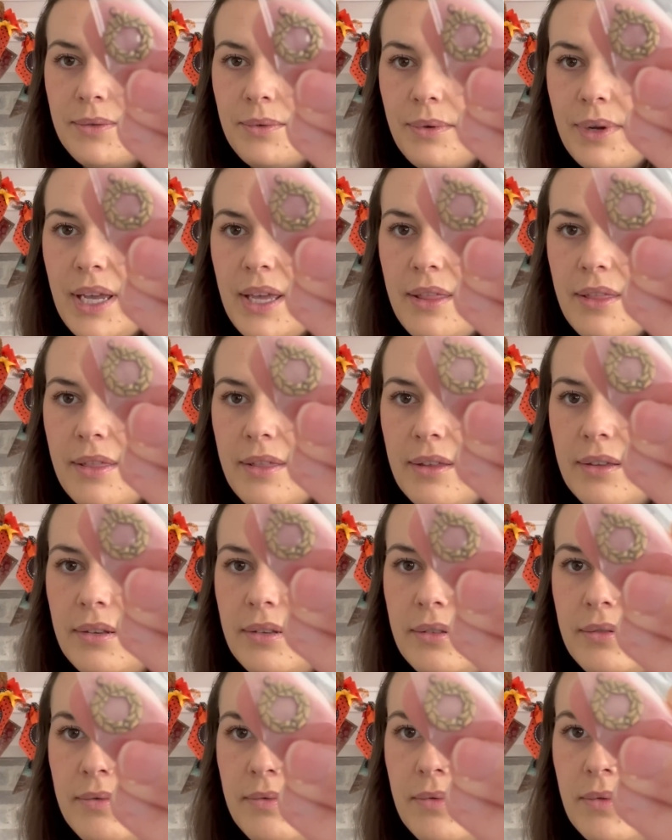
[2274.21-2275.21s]
wreath
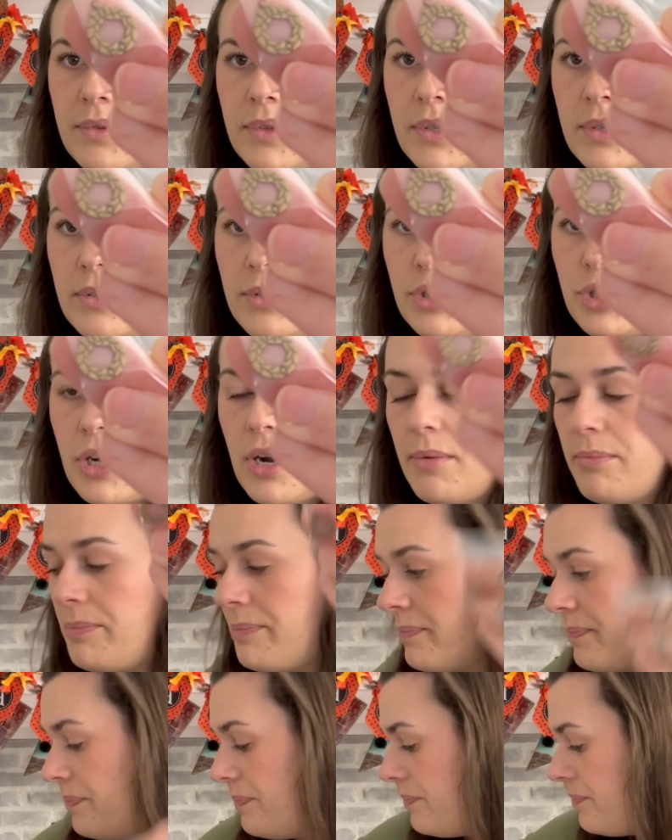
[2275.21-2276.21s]
charm
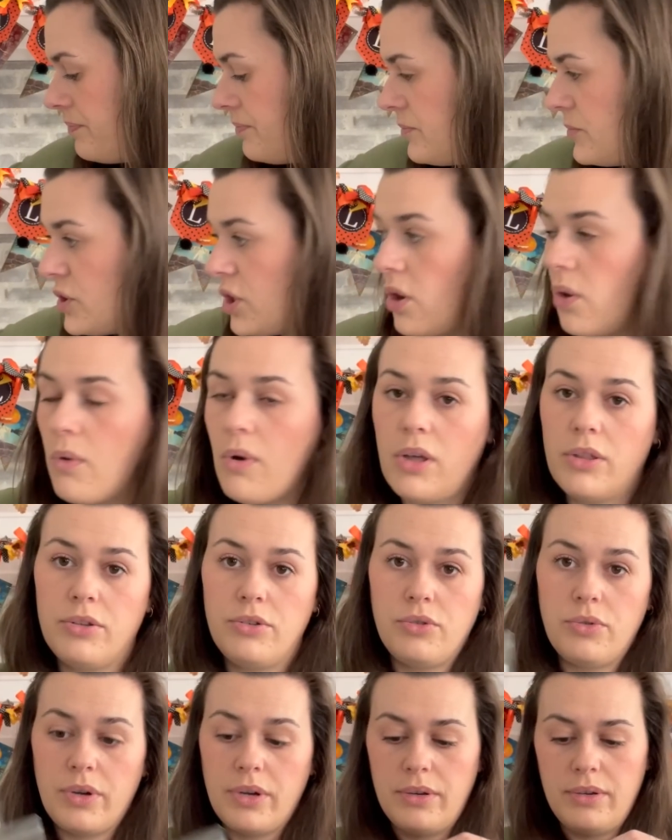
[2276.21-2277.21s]
to go on the
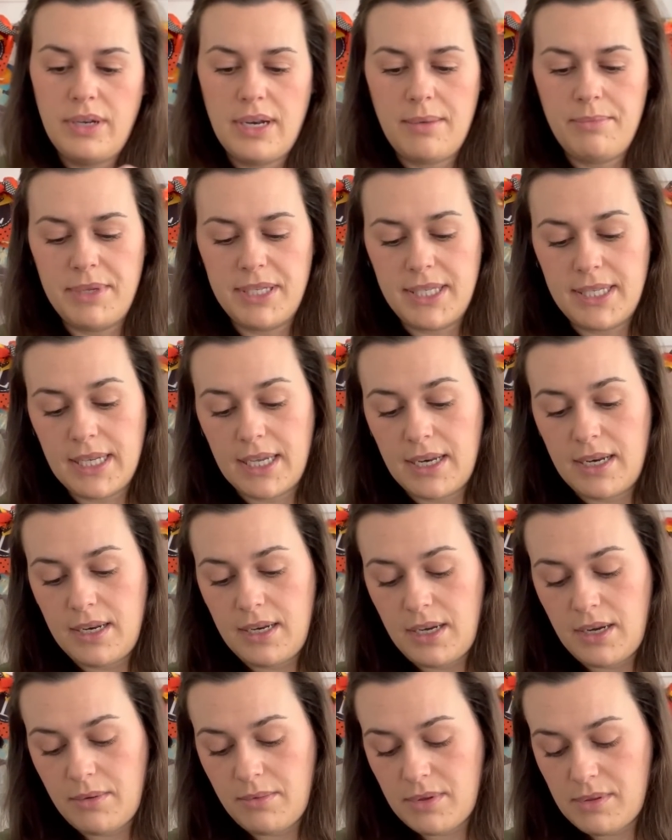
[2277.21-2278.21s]
door. I'm gonna stick it in
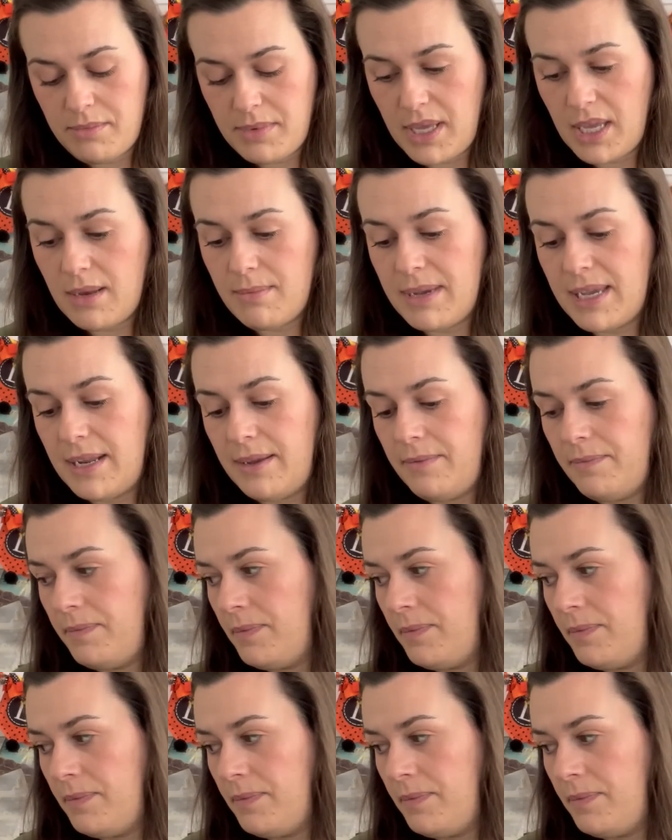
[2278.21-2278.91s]
here while I'm thinking about it.